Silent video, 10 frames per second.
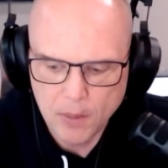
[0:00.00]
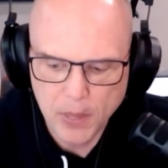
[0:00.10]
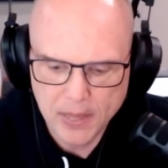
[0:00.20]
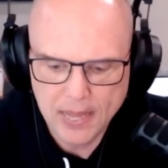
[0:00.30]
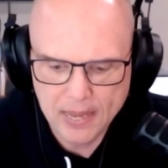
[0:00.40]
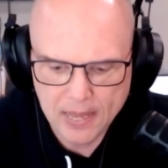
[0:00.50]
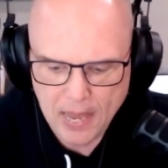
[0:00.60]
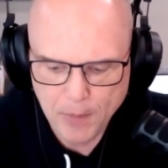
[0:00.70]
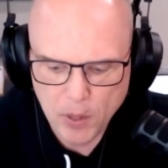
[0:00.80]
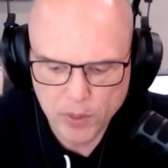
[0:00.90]
But they
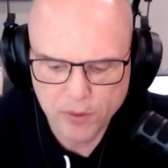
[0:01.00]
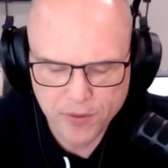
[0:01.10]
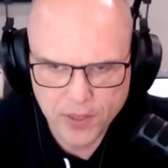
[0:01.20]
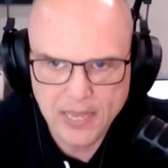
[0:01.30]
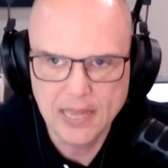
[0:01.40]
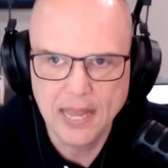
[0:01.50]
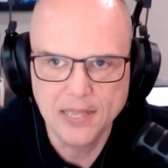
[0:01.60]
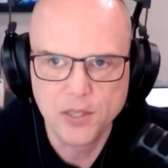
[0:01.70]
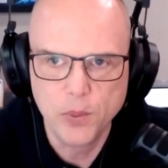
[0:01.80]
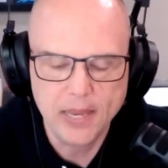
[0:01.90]
came out with Fleet
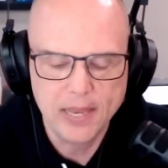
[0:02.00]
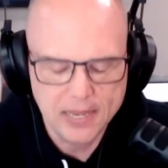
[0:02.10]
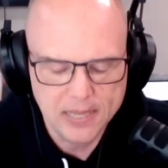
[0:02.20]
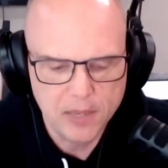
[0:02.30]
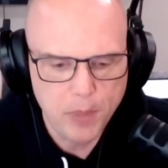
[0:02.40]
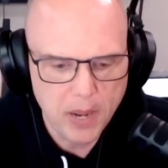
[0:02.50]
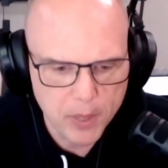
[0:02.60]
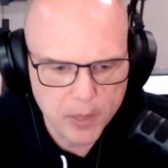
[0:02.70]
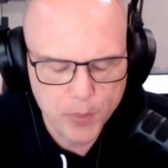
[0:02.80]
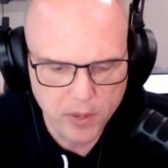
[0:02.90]
last week, and it's in
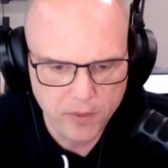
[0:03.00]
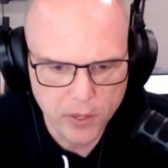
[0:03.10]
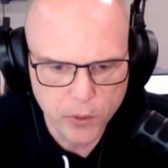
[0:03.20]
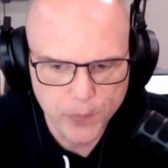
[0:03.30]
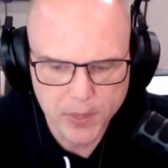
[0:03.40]
public preview.